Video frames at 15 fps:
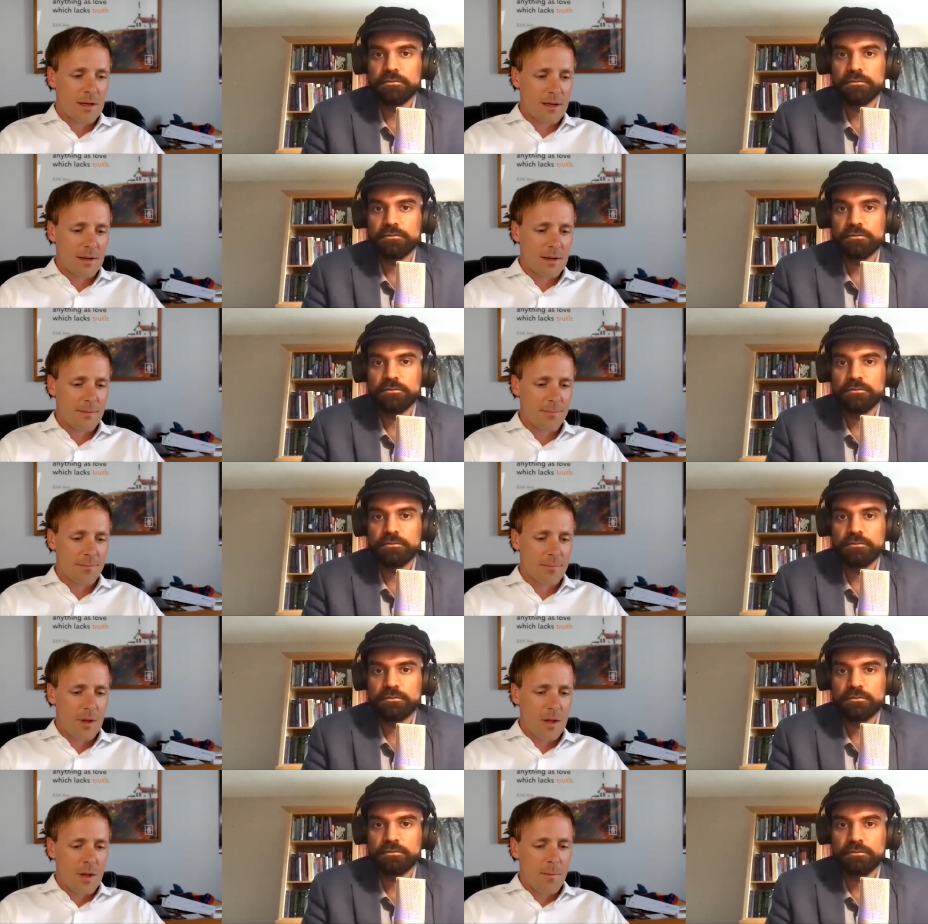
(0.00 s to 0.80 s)
Speaker 1: it. Um,
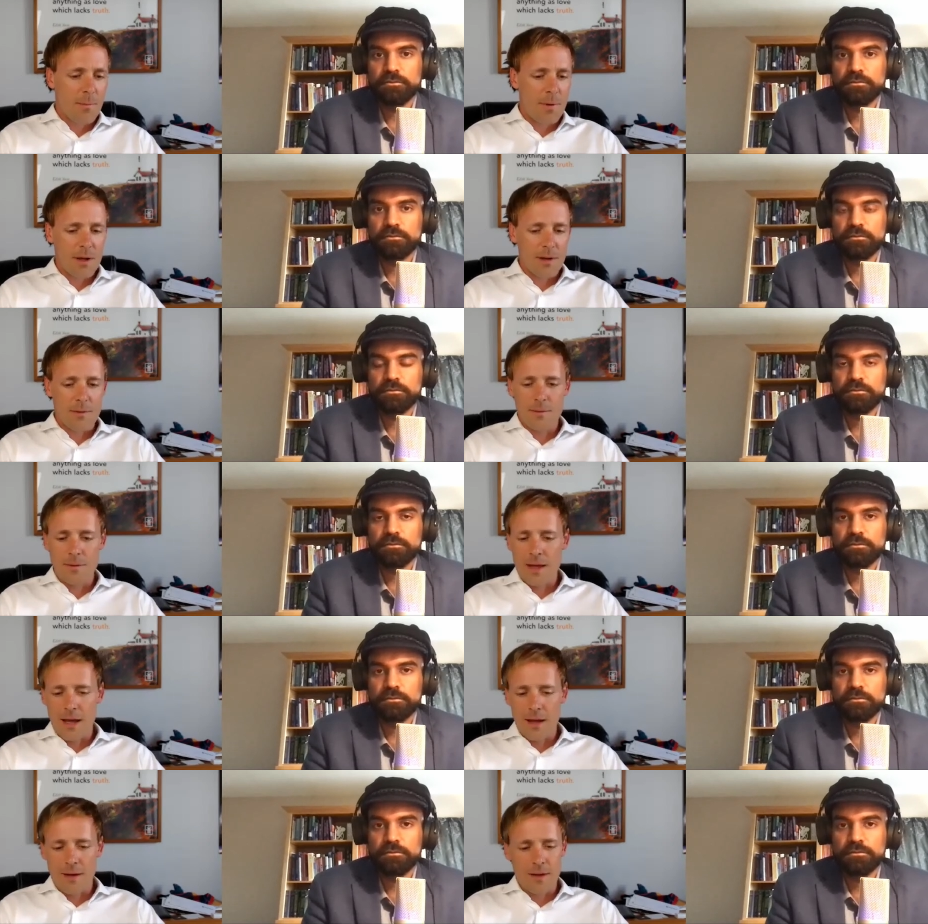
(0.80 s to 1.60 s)
but
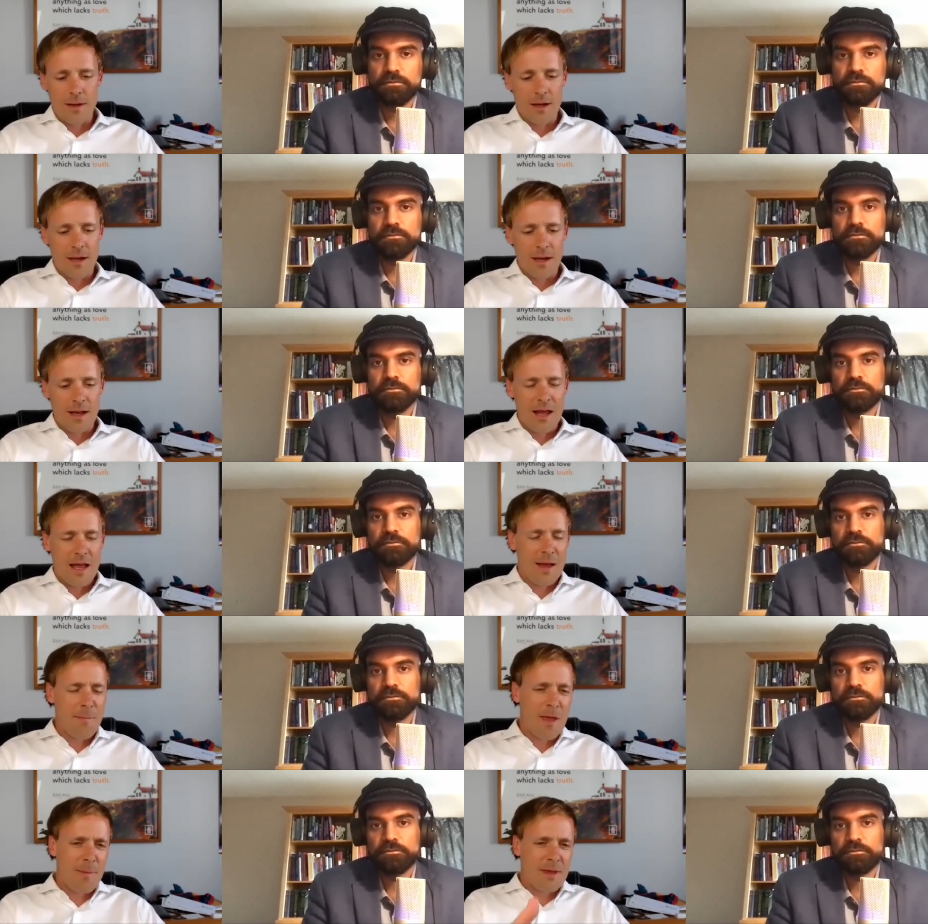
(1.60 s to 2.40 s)
yeah, uh, and
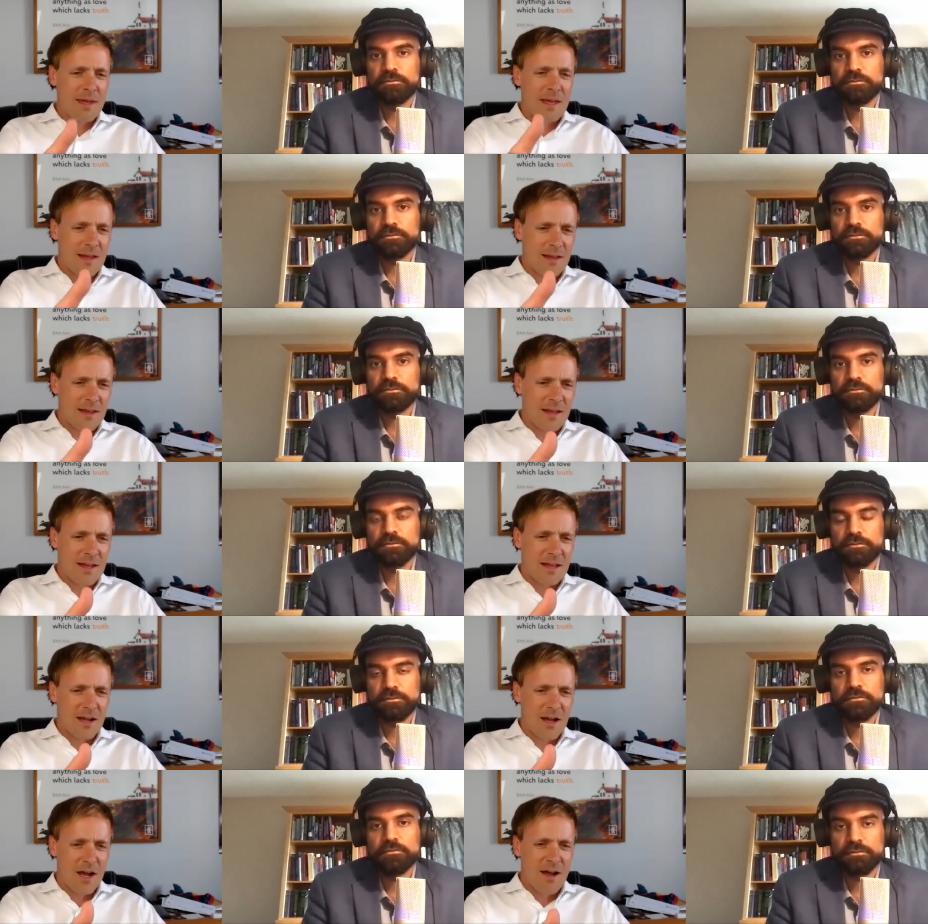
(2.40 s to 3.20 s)
I may be getting
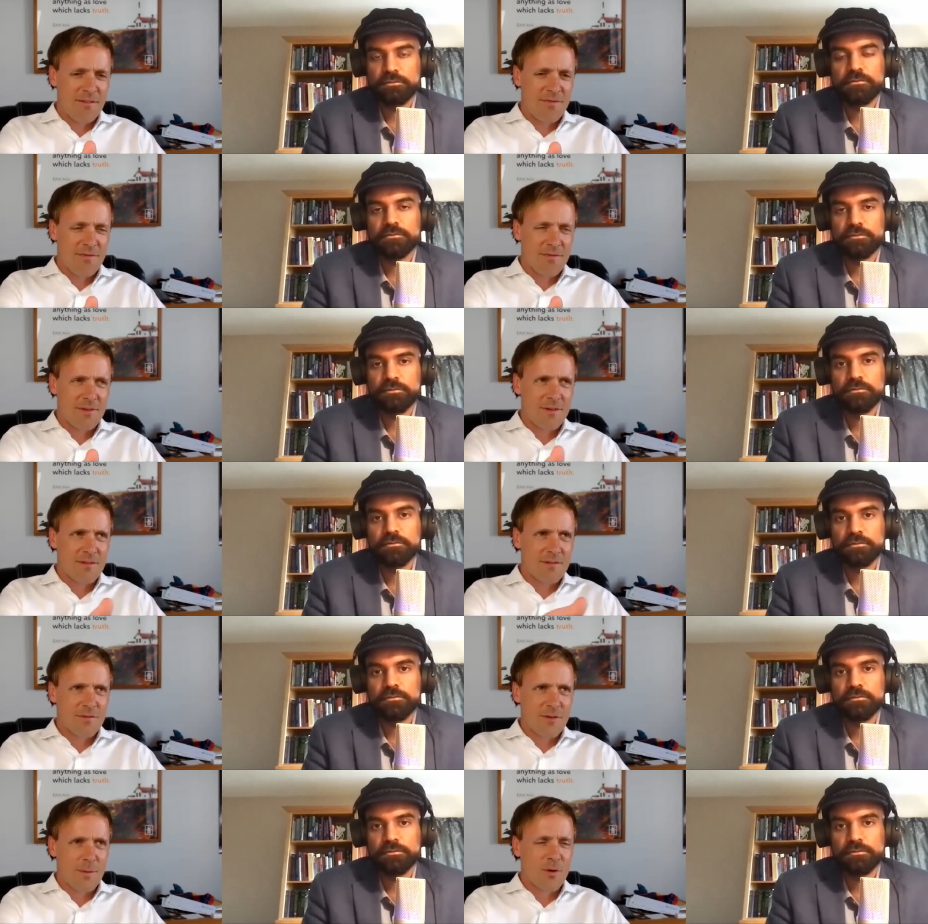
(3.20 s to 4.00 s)
getting off
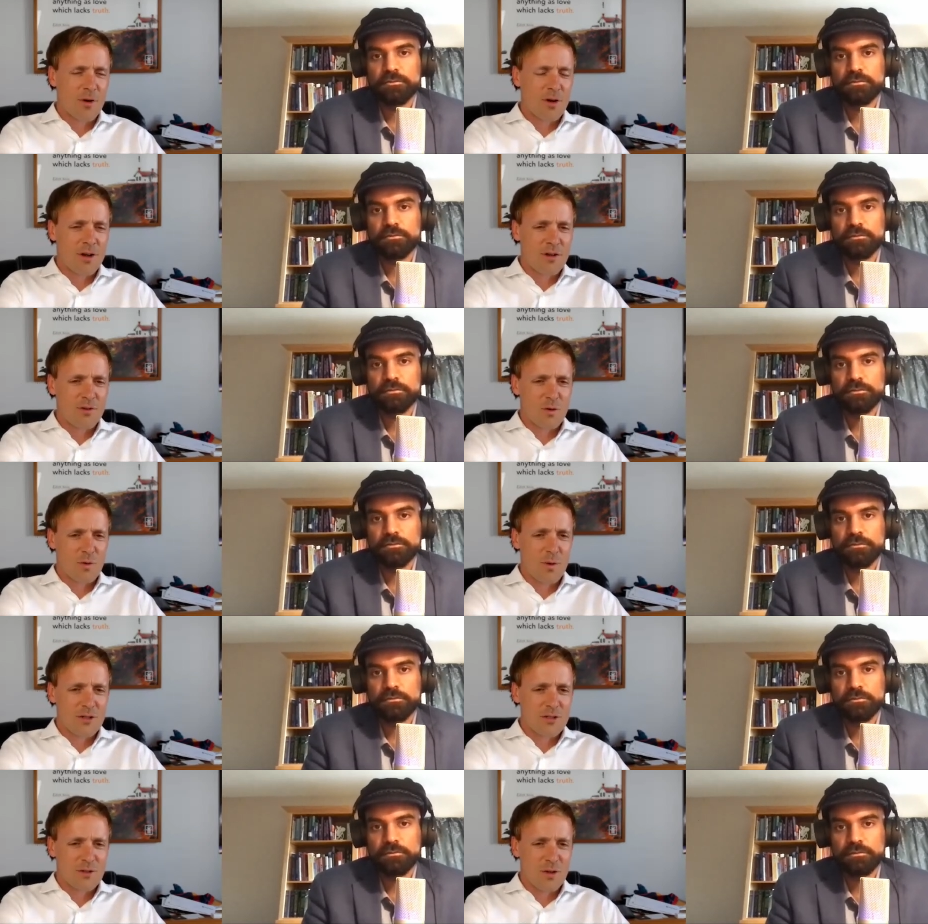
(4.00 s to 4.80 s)
from your initial
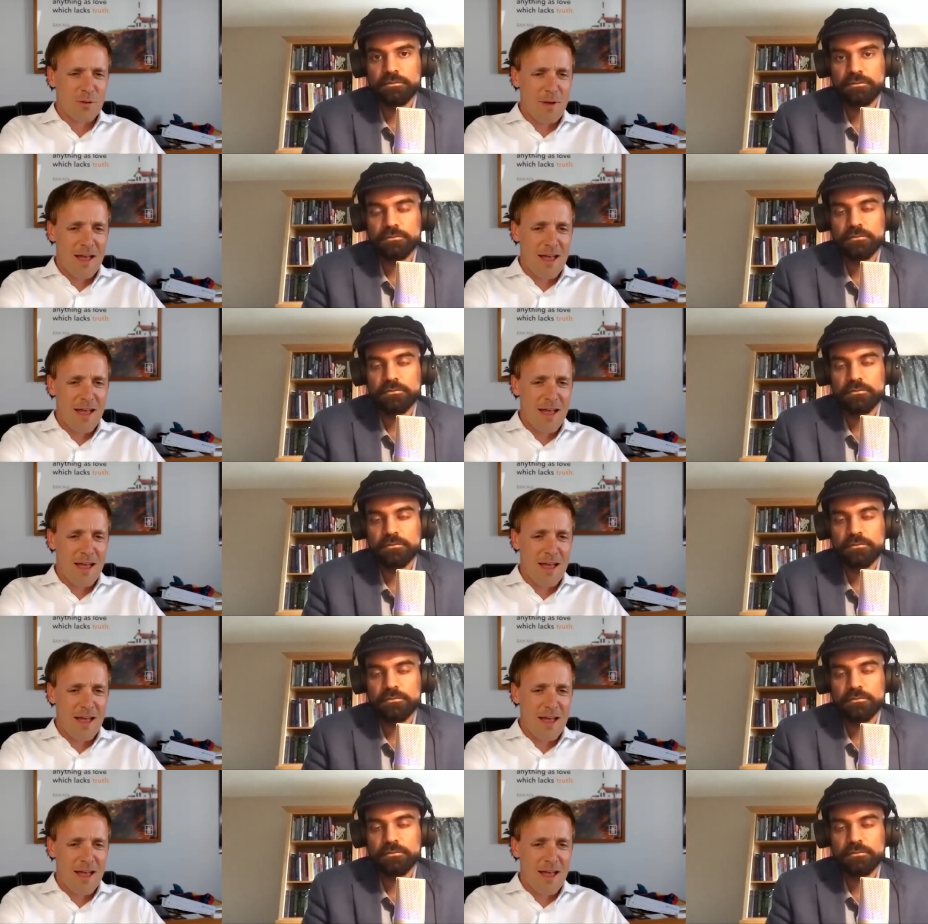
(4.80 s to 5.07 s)
question, so